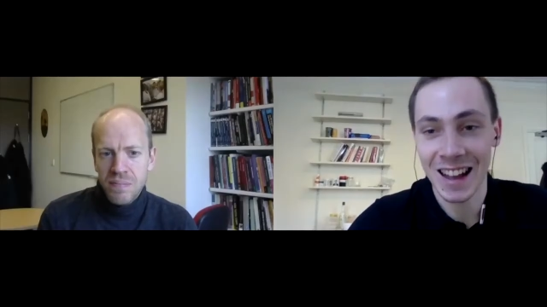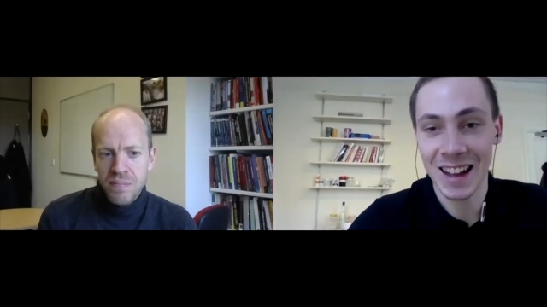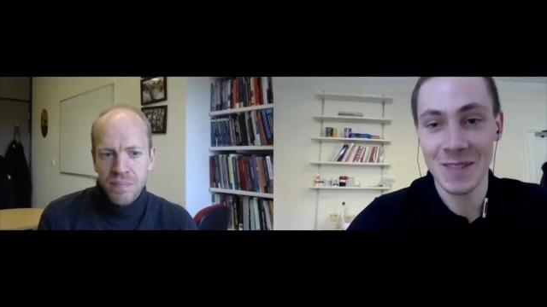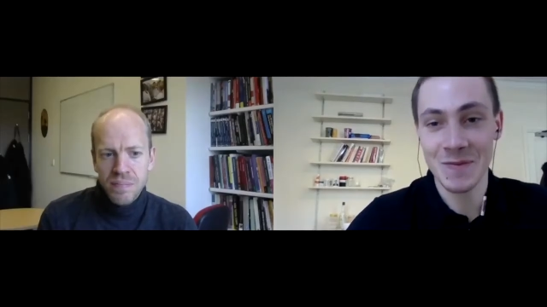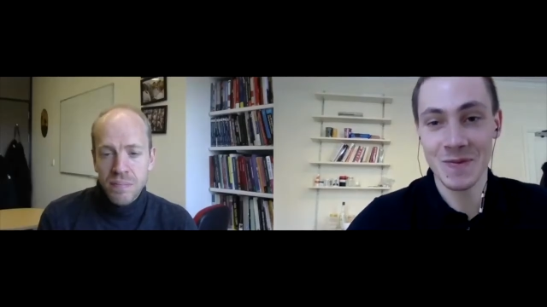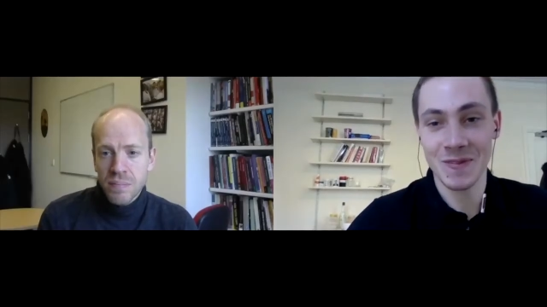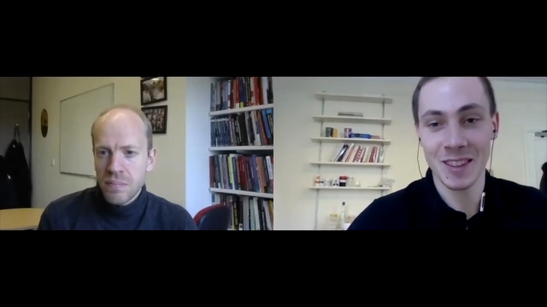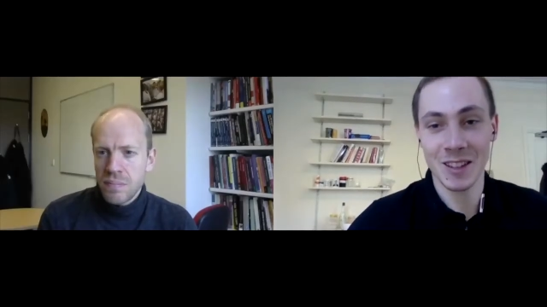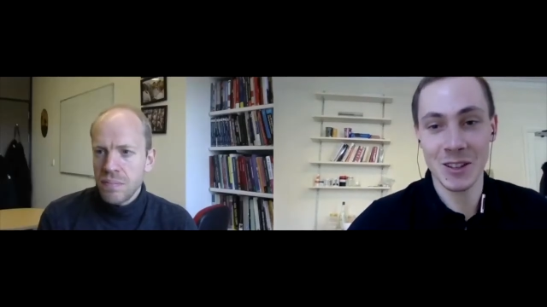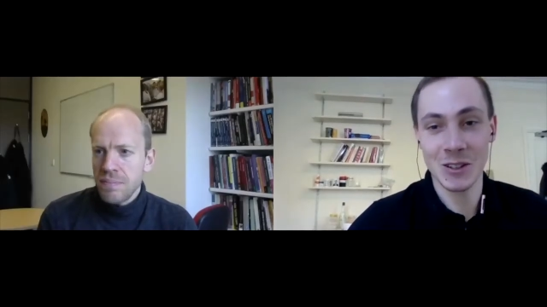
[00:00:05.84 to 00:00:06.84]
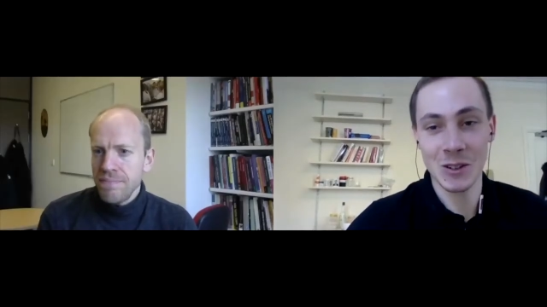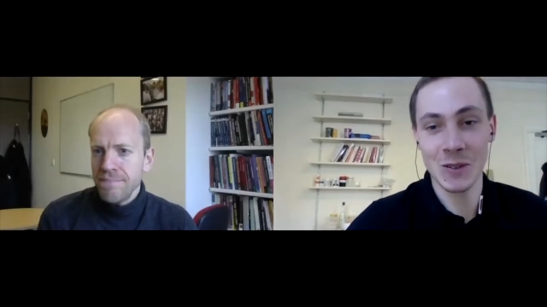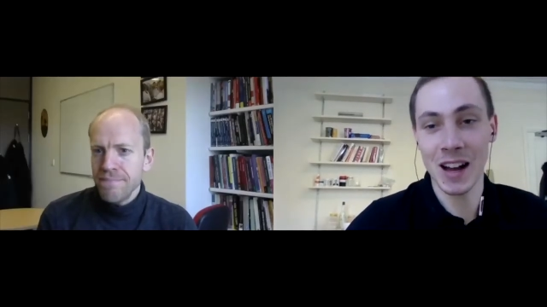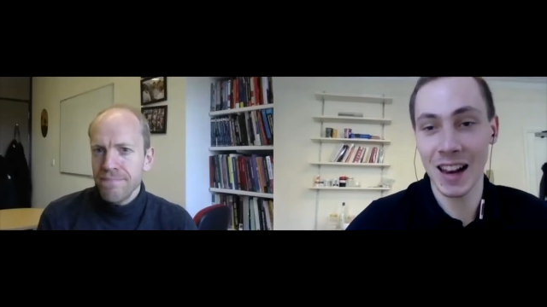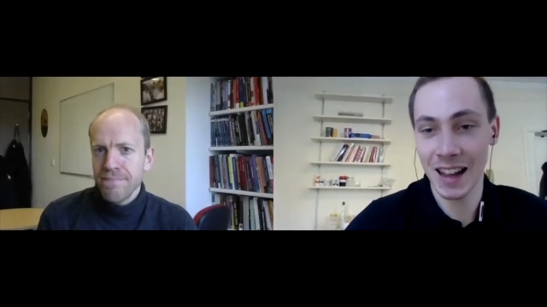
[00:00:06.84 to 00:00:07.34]
Speaker 1: Um, cool.
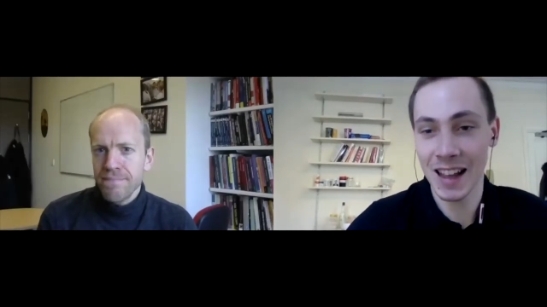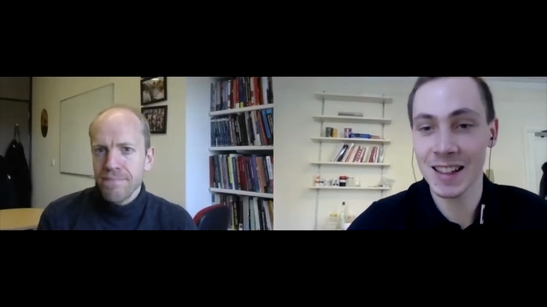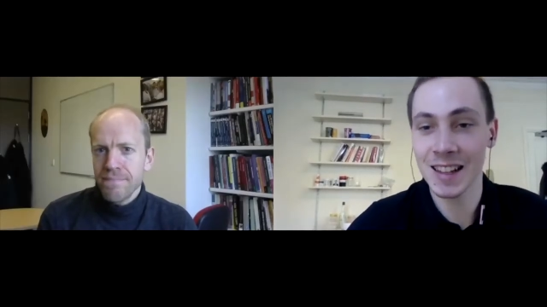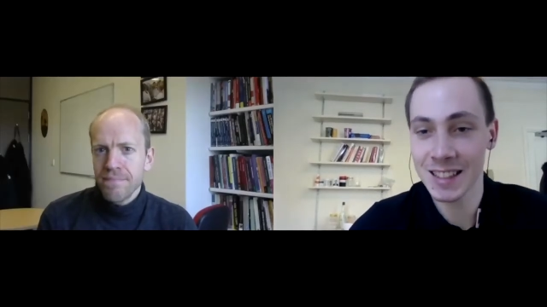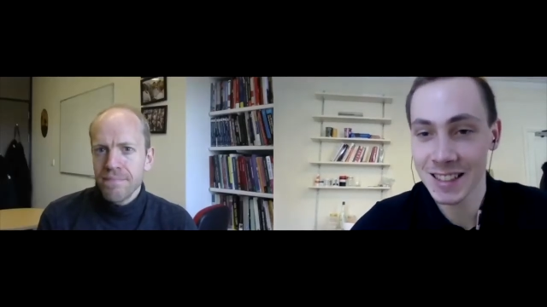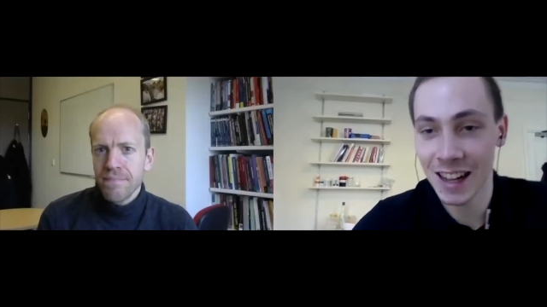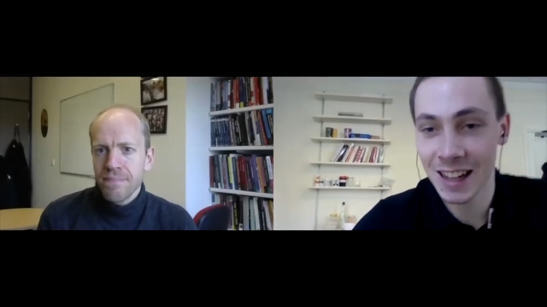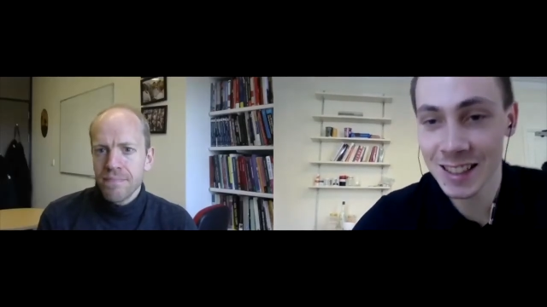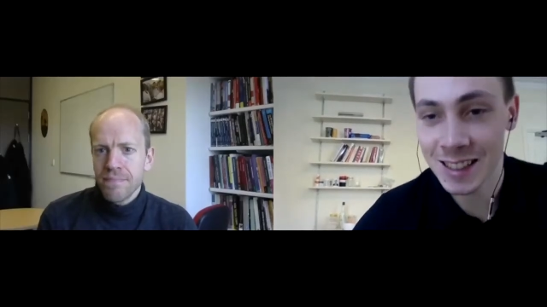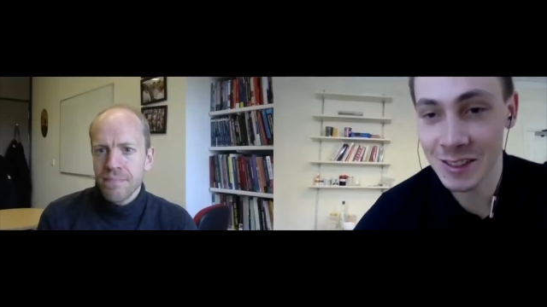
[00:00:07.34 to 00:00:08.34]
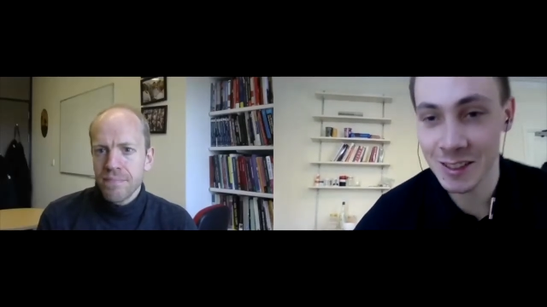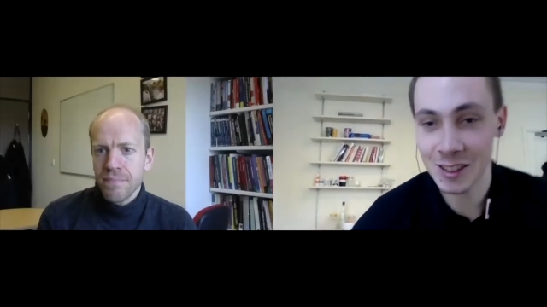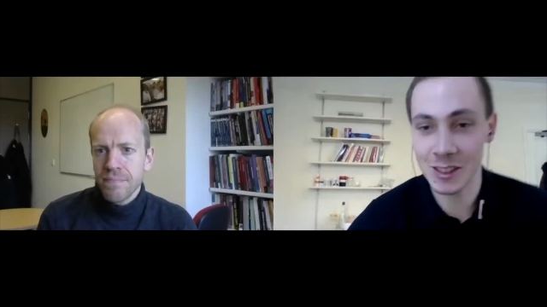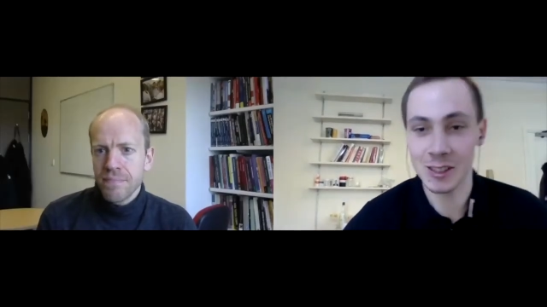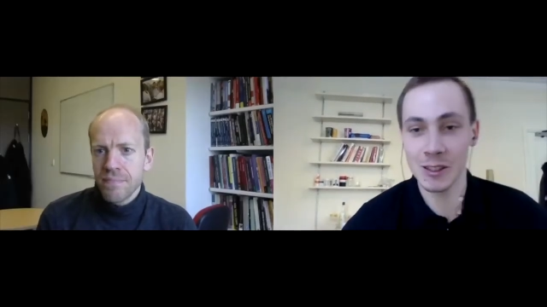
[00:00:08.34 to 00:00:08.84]
Well, I guess I'll just I'll just
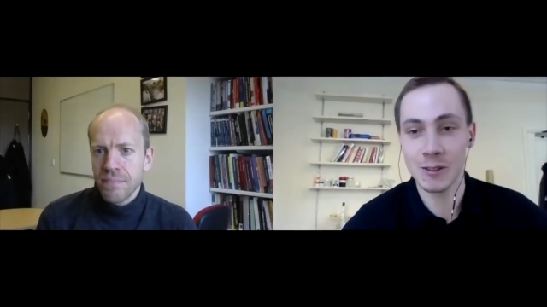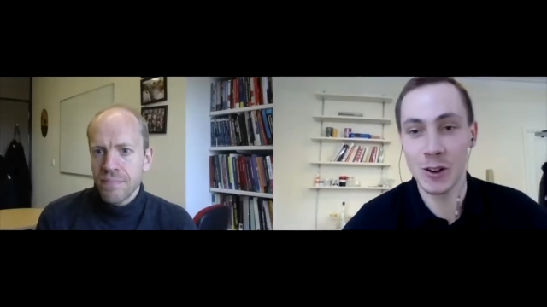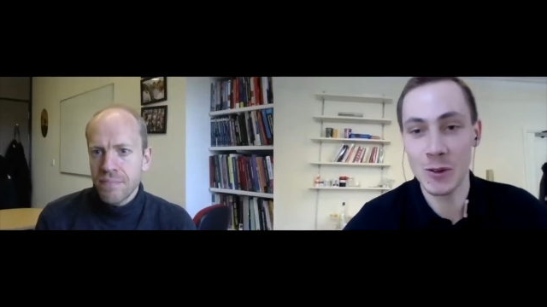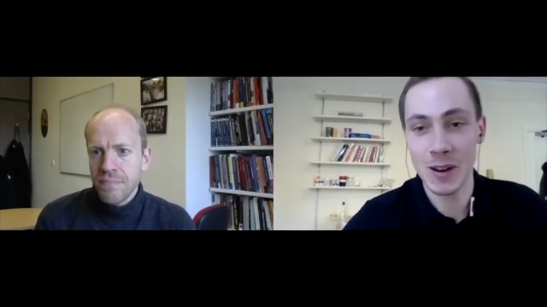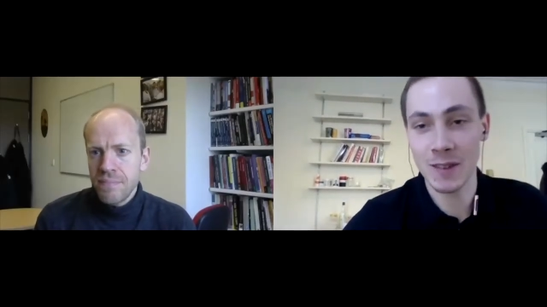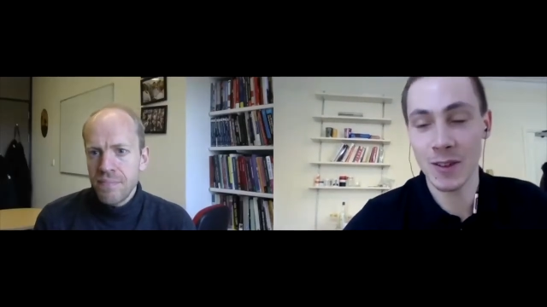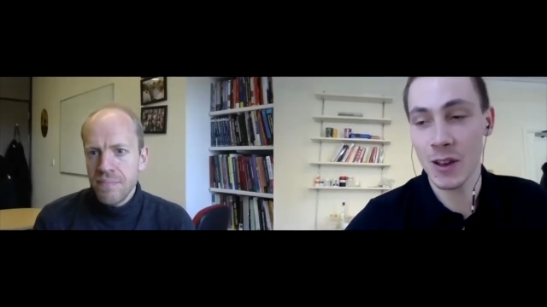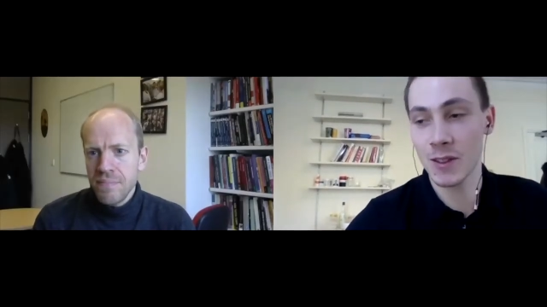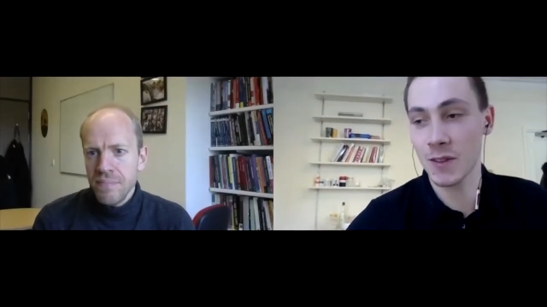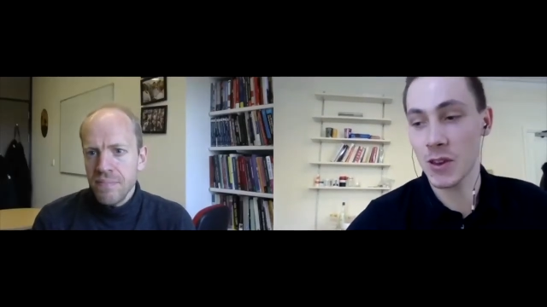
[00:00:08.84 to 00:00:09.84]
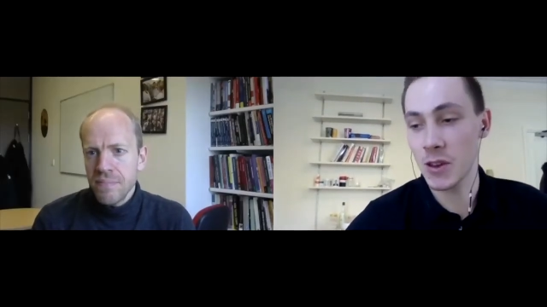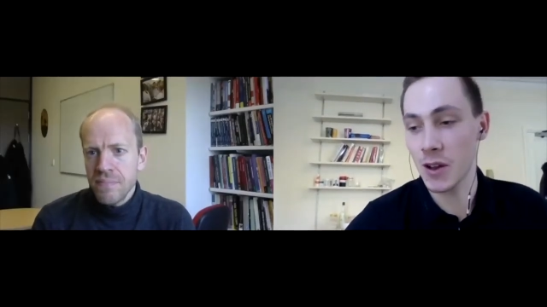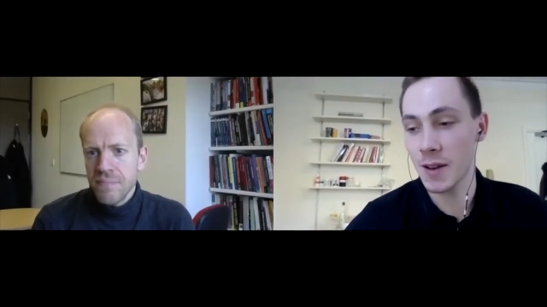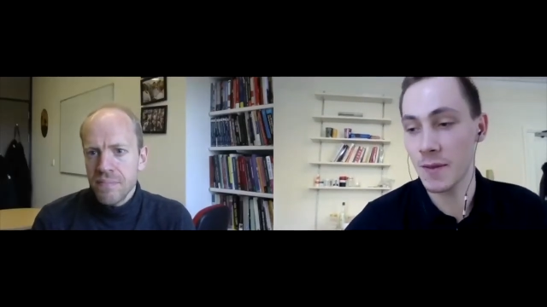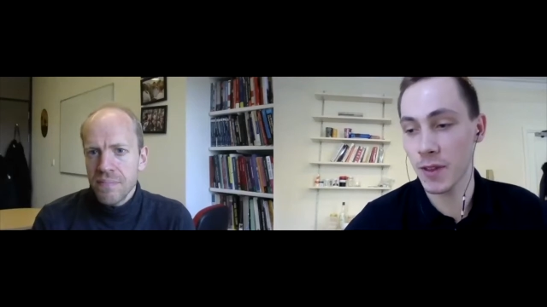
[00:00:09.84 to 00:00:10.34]
introduce you formally for those of you who
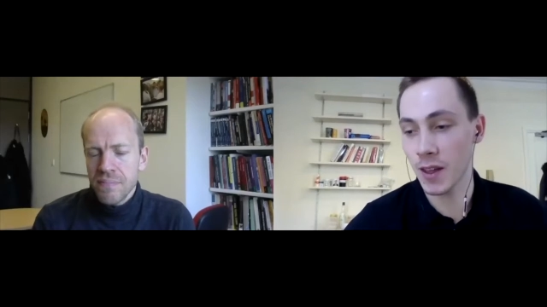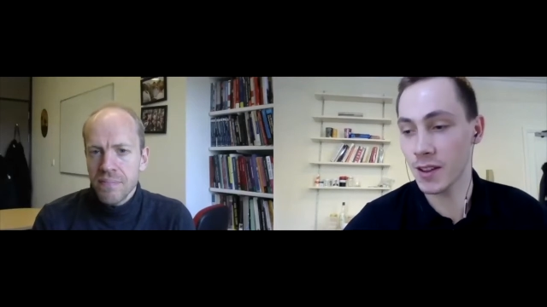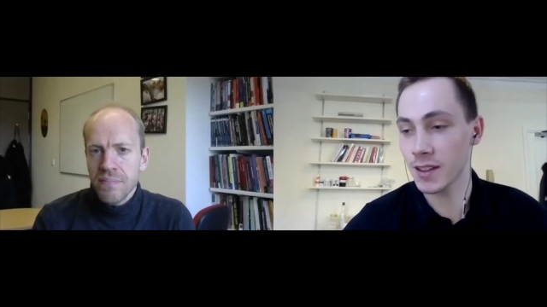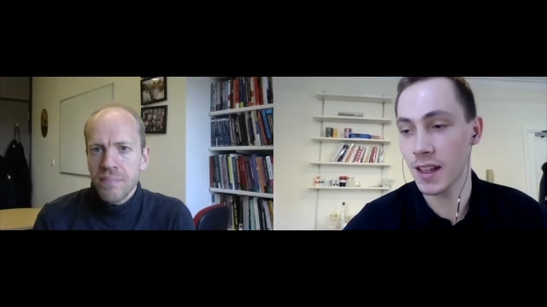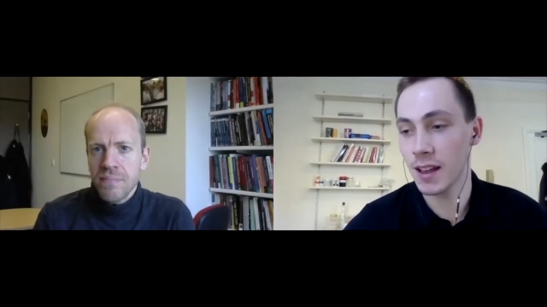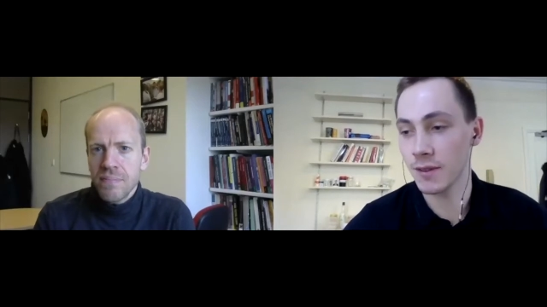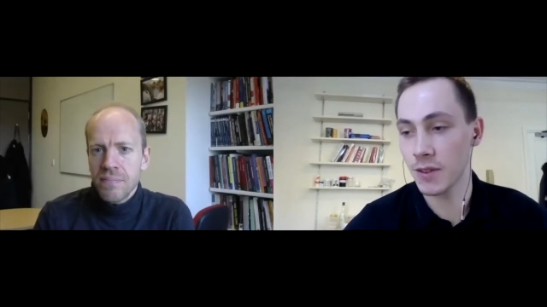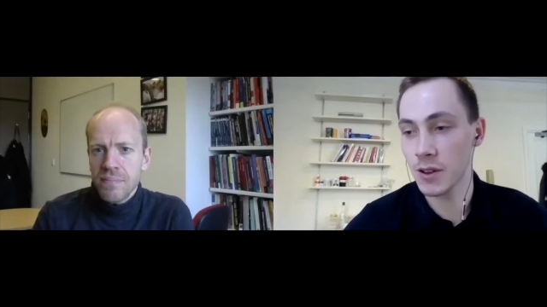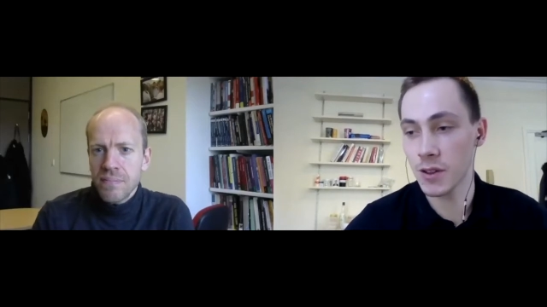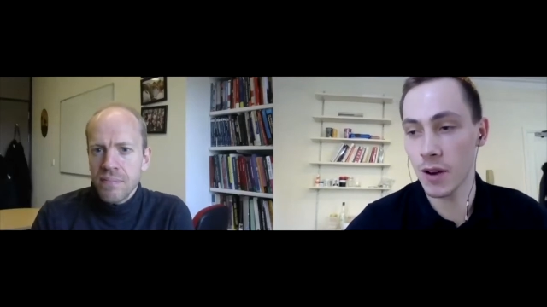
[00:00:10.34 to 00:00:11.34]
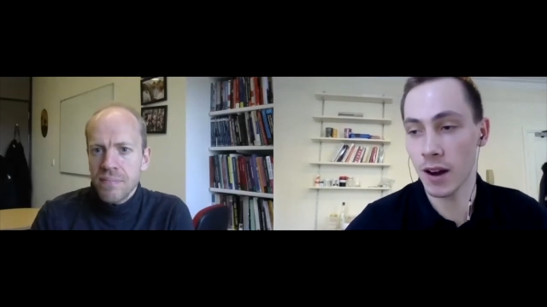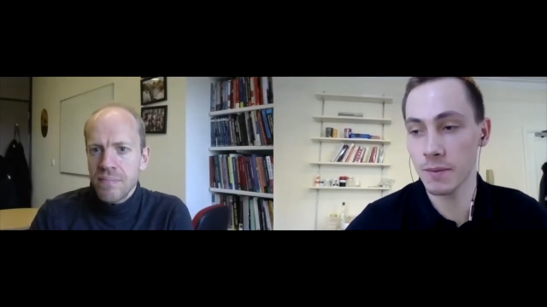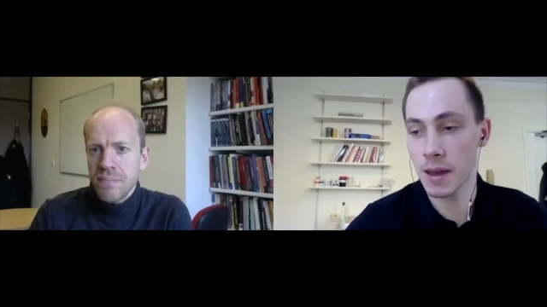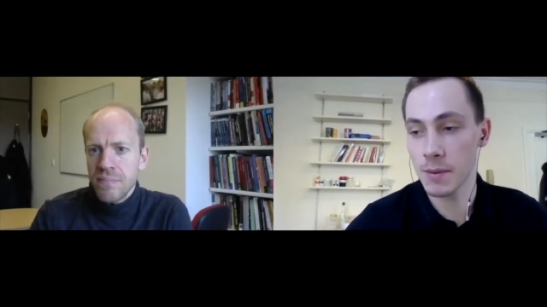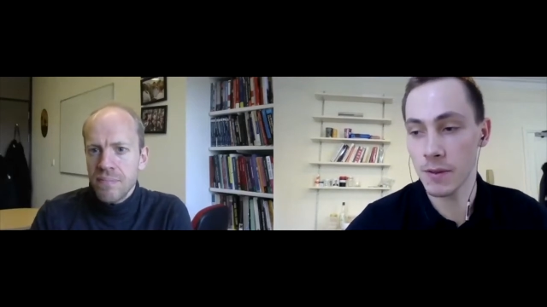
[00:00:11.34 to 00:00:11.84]
aren't, for those uh, viewers who aren't
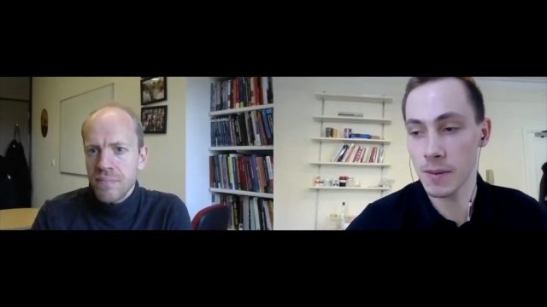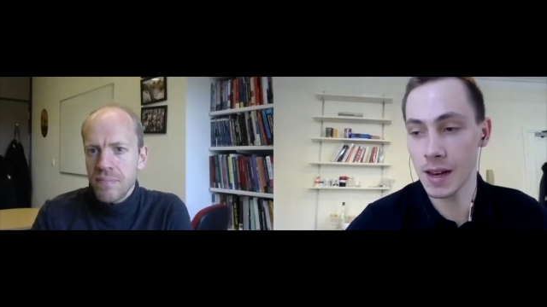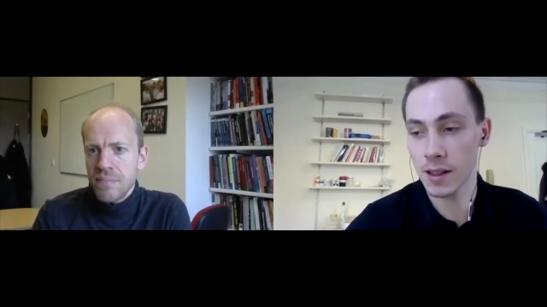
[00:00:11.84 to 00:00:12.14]
maybe familiar.